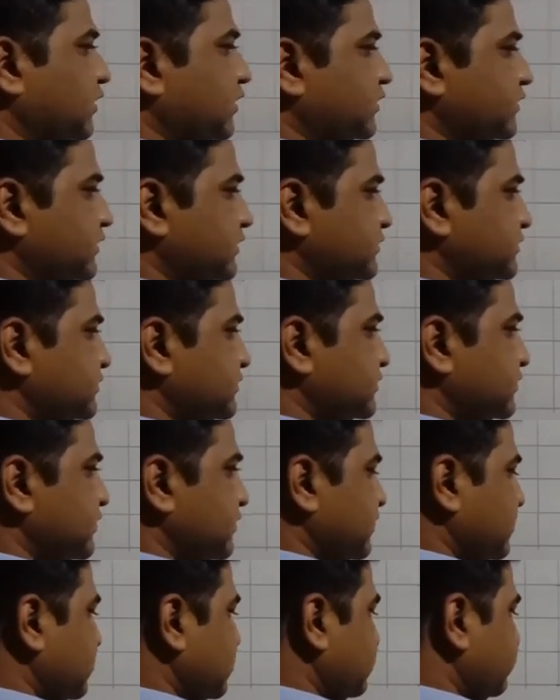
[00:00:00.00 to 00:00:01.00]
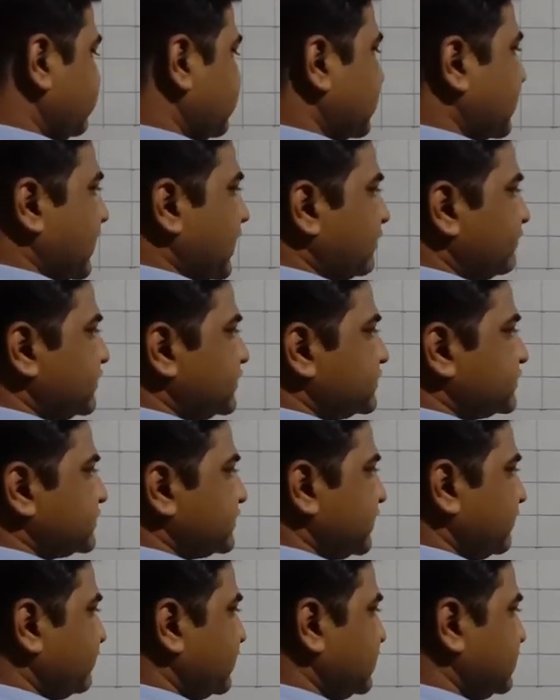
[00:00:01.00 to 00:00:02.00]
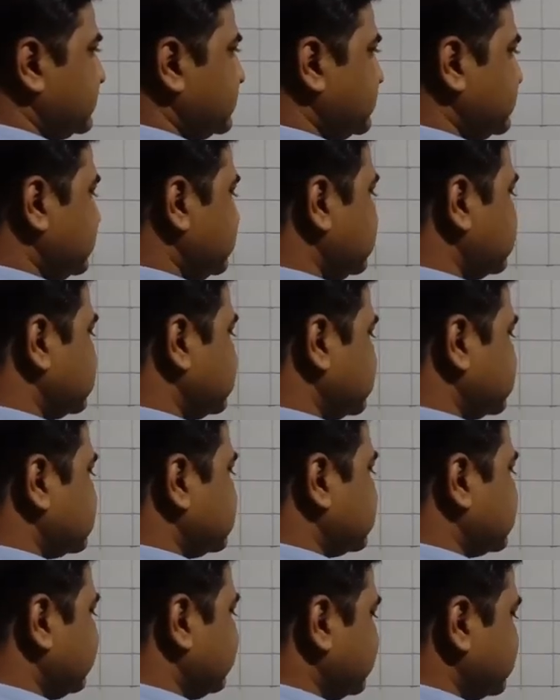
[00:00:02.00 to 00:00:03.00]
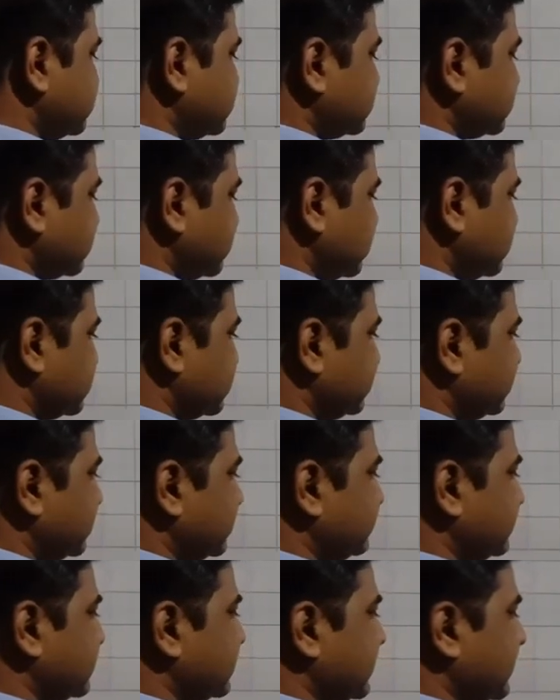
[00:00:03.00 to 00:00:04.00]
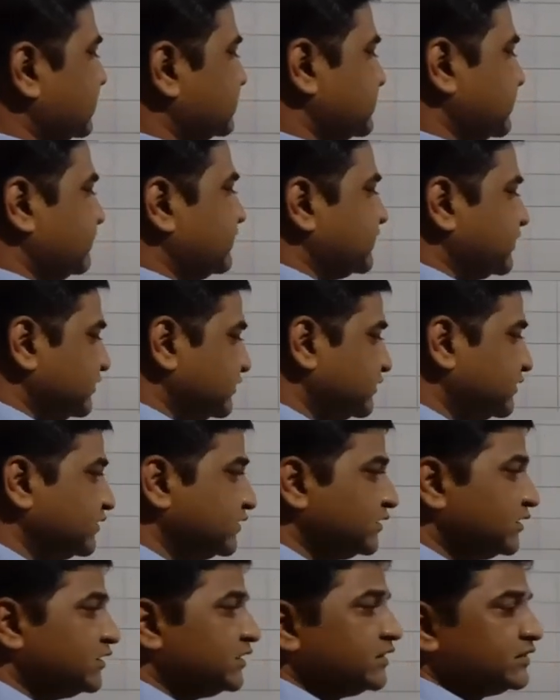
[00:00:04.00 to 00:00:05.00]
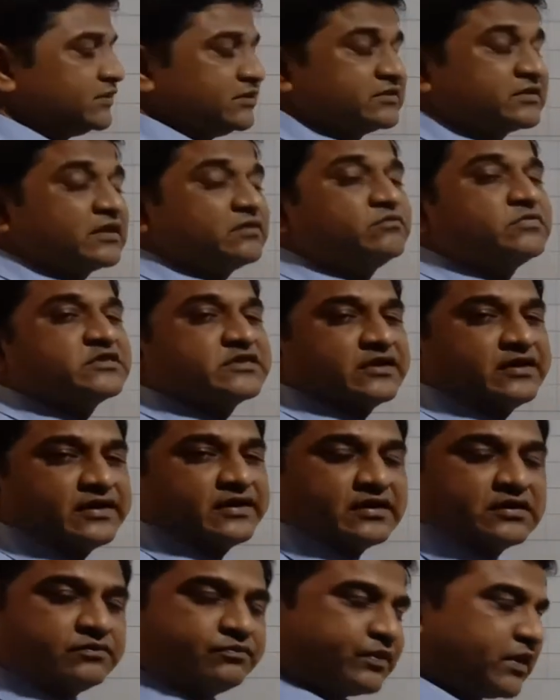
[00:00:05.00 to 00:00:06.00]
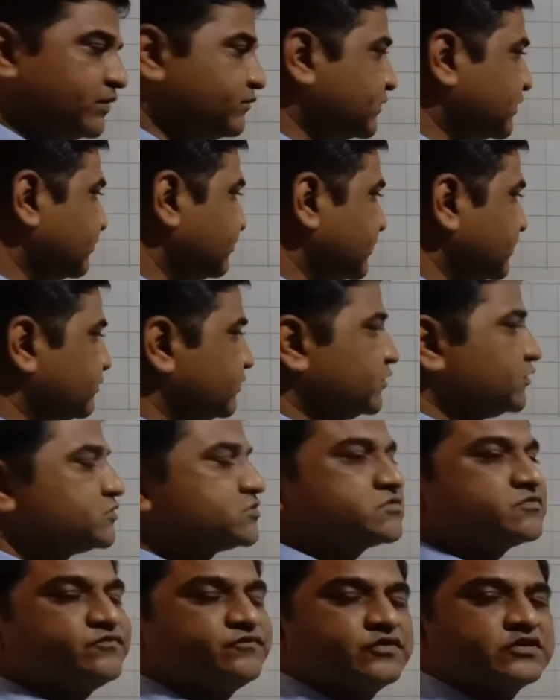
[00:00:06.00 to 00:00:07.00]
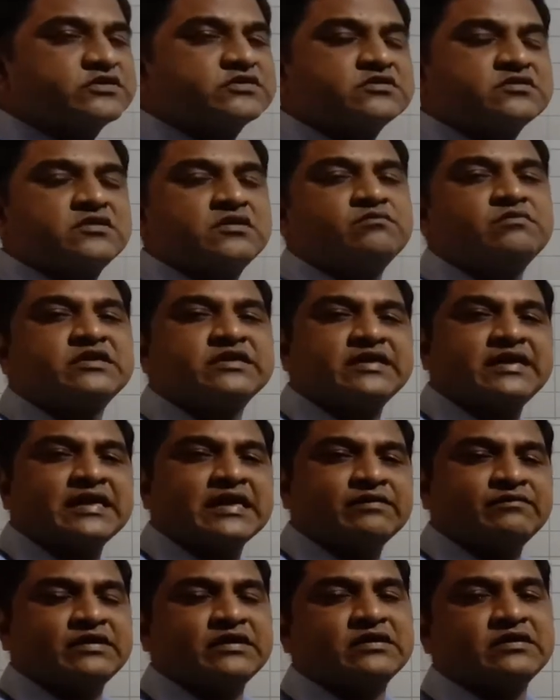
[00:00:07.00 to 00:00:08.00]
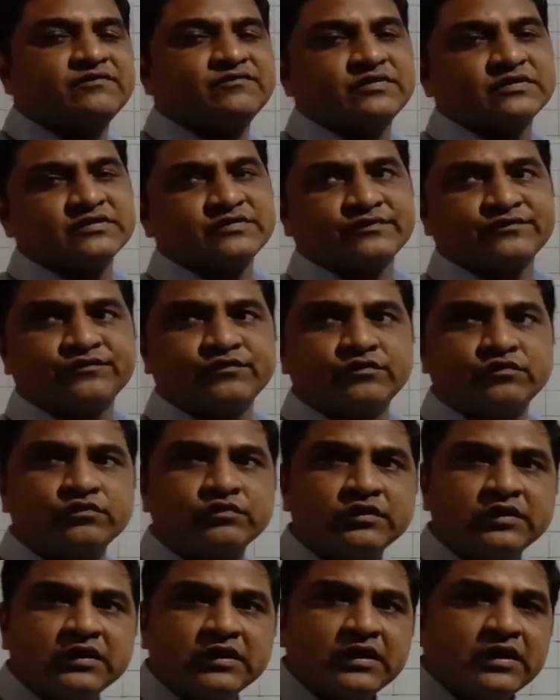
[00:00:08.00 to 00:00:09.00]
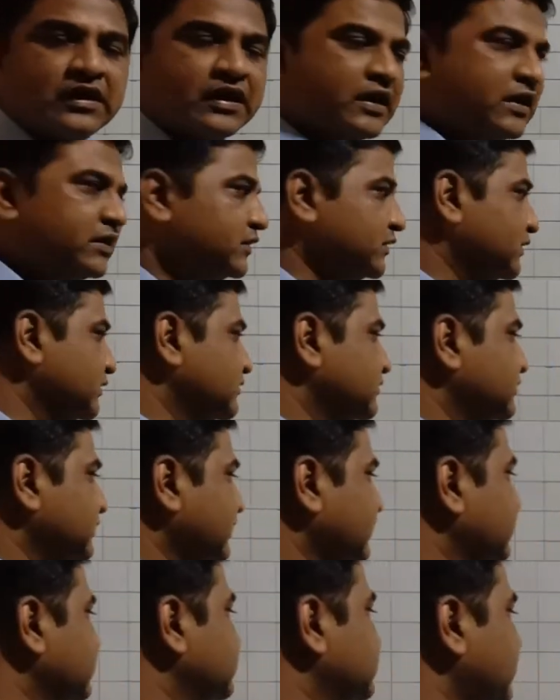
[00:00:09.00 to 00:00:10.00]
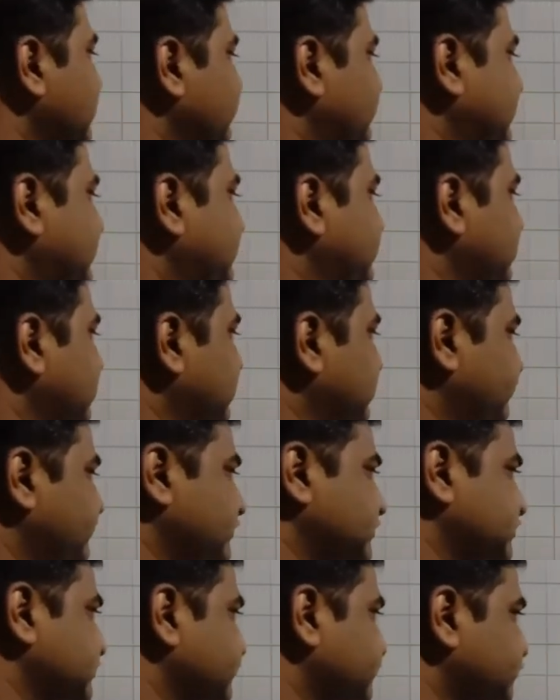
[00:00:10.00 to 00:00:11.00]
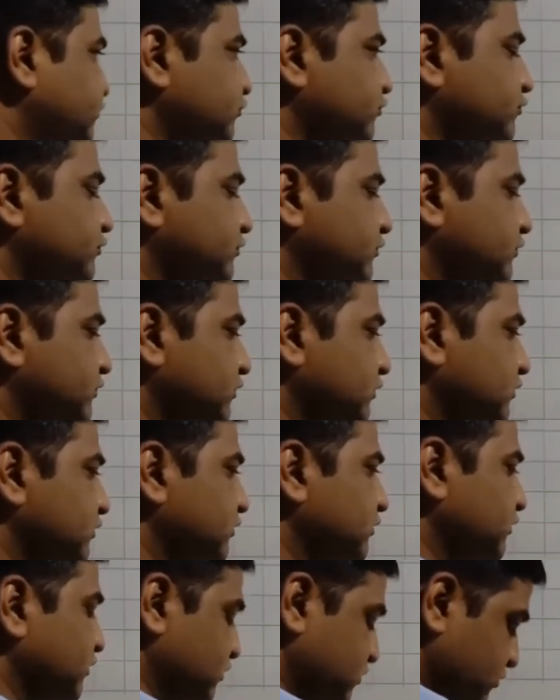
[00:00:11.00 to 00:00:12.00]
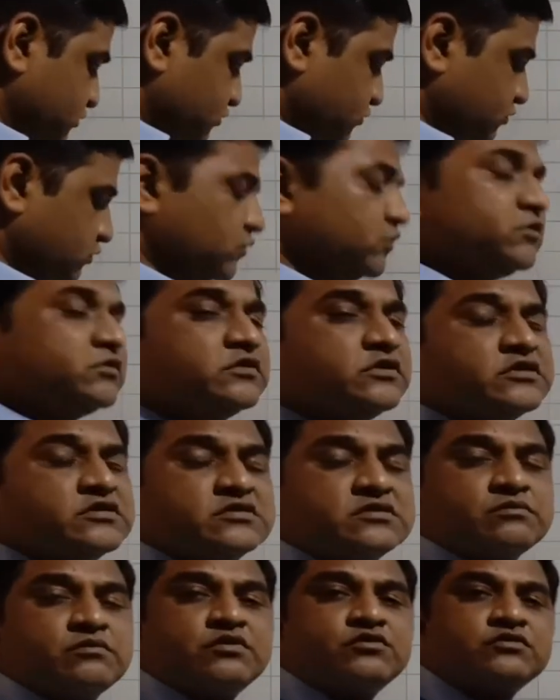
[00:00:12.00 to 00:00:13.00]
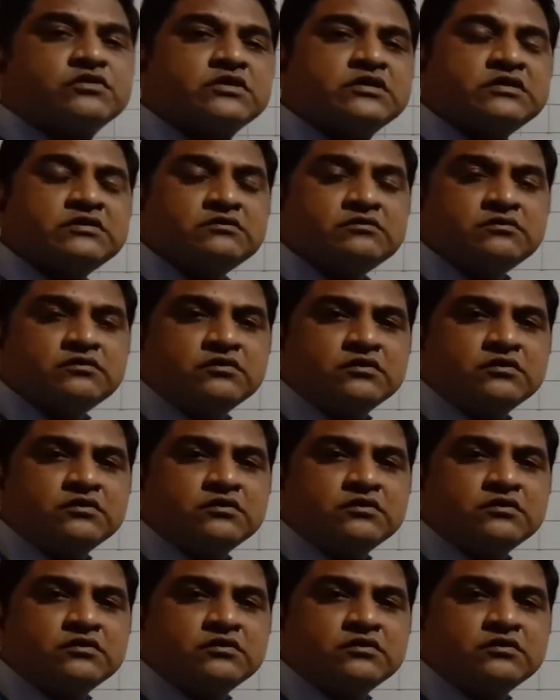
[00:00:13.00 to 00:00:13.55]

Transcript: is we are having 70, 67, 71 and 73. This can be said as a prime triplet because first number, they are having a difference of 4, and then second is having a difference of 2. So this is about the